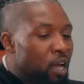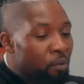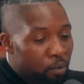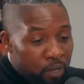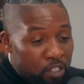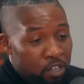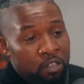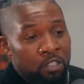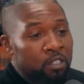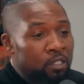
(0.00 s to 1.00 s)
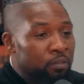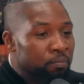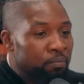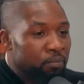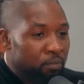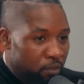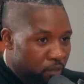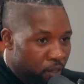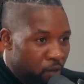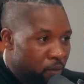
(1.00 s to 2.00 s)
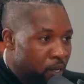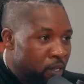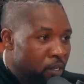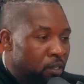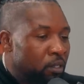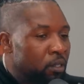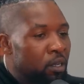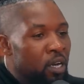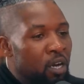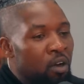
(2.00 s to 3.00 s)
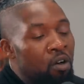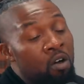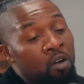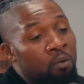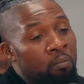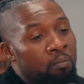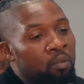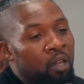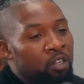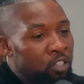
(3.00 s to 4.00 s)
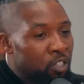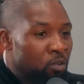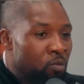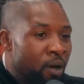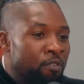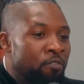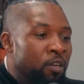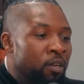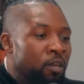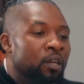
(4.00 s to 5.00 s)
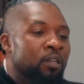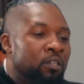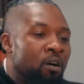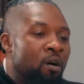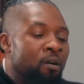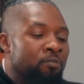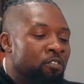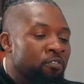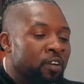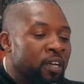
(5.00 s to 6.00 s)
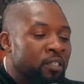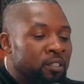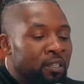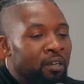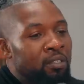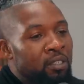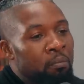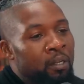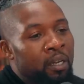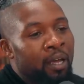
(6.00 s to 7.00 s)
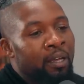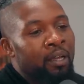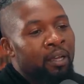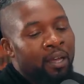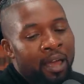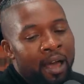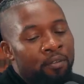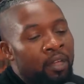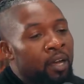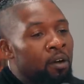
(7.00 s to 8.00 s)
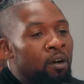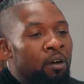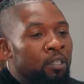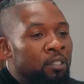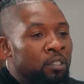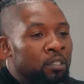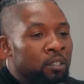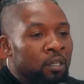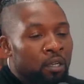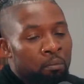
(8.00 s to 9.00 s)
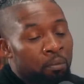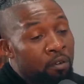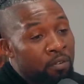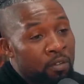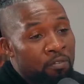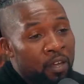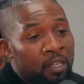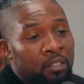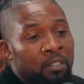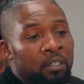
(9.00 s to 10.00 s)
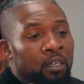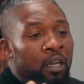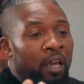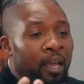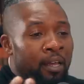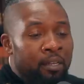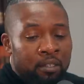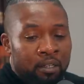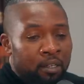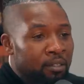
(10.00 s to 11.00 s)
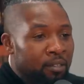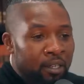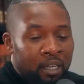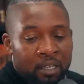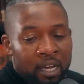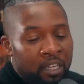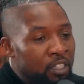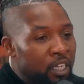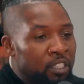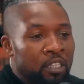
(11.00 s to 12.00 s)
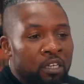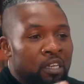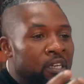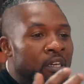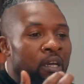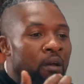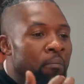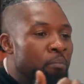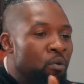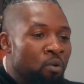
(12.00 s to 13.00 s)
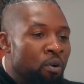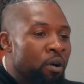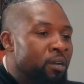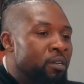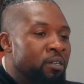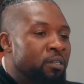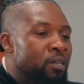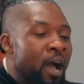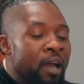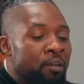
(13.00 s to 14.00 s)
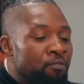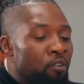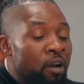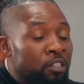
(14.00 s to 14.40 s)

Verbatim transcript: You see how we researched? Mm -hmm. The gorilla? Mm. Go home and show wifey the harmful effects of Similac and how that causes birth defects and indigestion and poor dieting